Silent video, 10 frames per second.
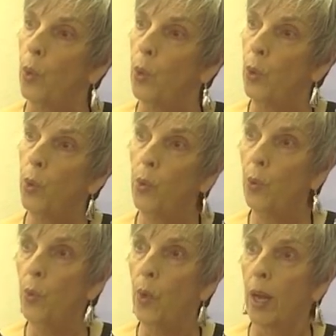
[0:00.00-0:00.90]

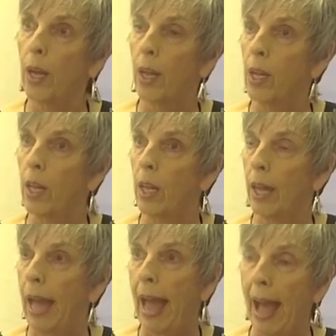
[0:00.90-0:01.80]
you
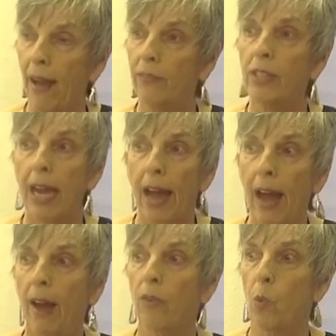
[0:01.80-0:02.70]
have to
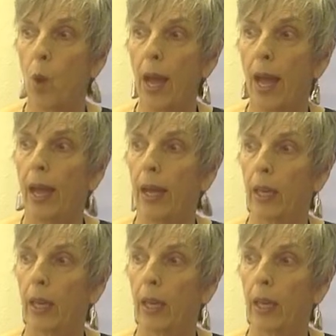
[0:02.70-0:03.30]
have a way